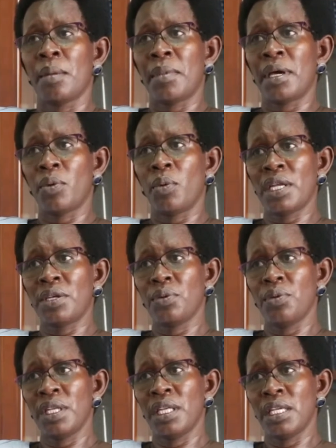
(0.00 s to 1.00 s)
But what
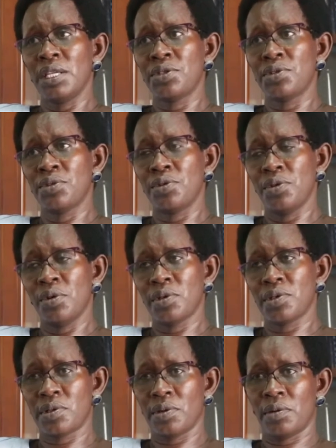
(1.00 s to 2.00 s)
we need to
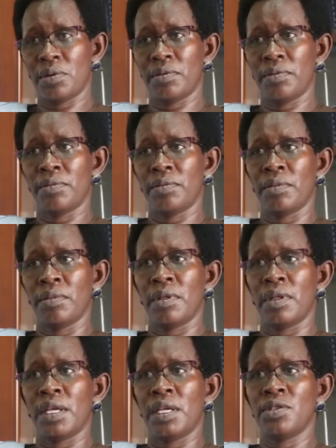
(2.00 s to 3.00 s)
do so
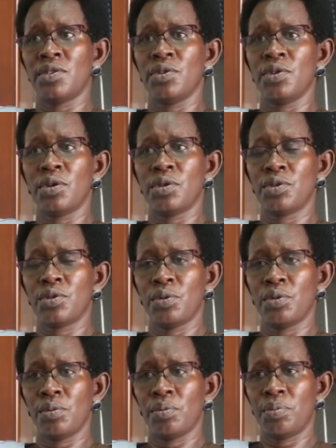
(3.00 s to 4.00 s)
is not
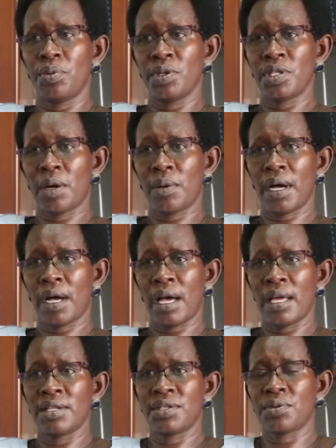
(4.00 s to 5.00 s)
to put our
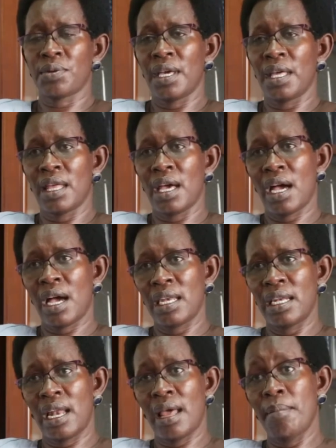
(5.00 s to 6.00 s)
hands together
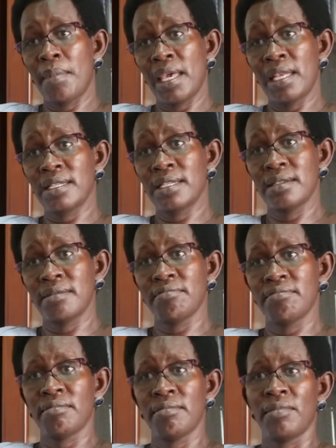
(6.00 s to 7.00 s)
and lament
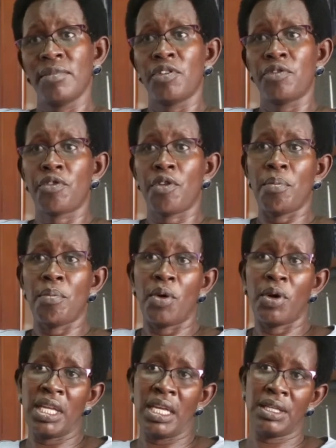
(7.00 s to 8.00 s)
from
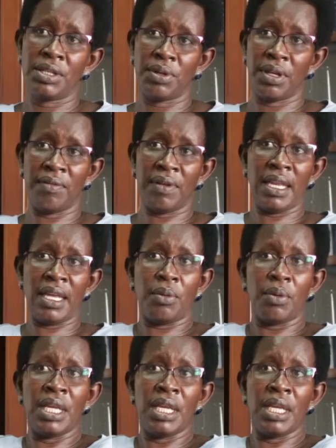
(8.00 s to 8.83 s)
morning to evening.